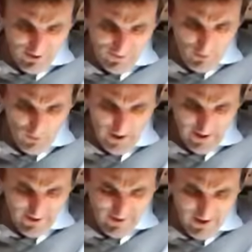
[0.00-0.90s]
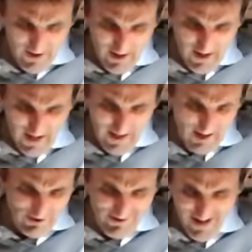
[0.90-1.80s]
you for that. And
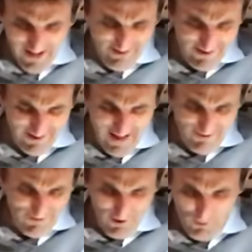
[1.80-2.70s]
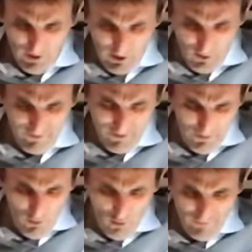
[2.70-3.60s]
having tasted that, Father, we long for
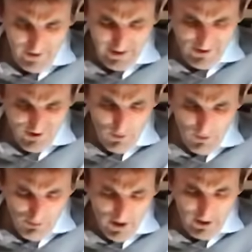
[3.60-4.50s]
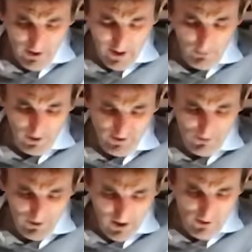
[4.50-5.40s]
more of it. And so we pray you'd help us to
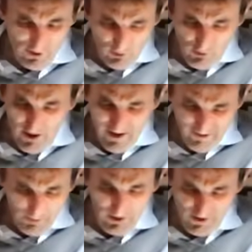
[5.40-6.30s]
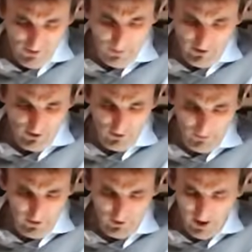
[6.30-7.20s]
be those who crave pure spiritual
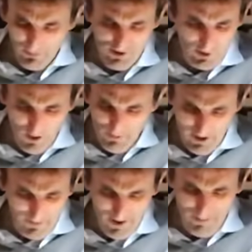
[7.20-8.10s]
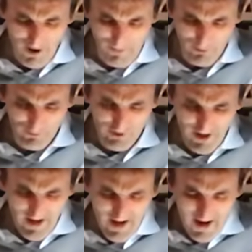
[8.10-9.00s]
milk. Help us to open up our Bibles
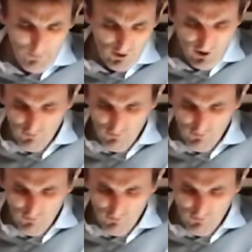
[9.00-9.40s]
and would you